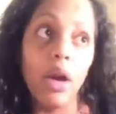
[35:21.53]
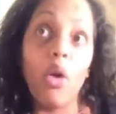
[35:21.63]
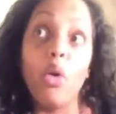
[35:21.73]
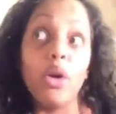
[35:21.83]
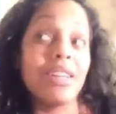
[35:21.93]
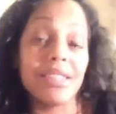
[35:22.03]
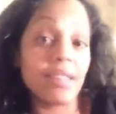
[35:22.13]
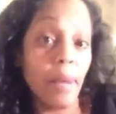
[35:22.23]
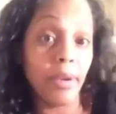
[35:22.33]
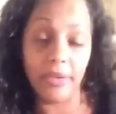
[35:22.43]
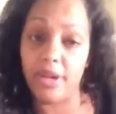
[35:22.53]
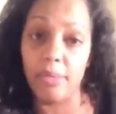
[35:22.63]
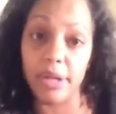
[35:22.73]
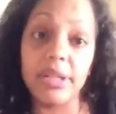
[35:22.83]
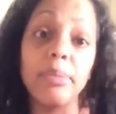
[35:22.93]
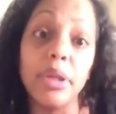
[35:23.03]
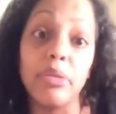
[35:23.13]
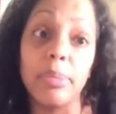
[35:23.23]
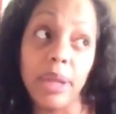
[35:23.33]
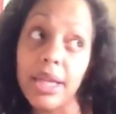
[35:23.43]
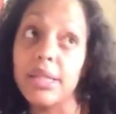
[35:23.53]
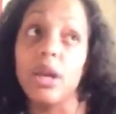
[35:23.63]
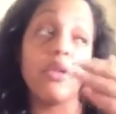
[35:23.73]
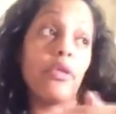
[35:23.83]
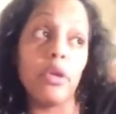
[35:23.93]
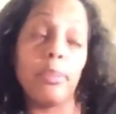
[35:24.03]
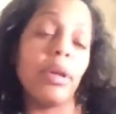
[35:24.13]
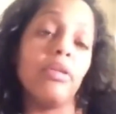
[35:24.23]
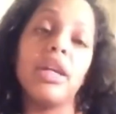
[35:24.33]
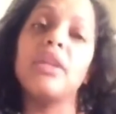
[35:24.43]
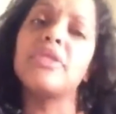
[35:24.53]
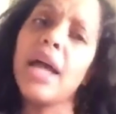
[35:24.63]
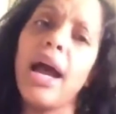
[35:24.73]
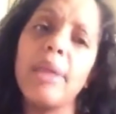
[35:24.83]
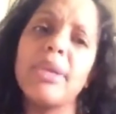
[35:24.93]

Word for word: or some of them are simply replaced for a period of time,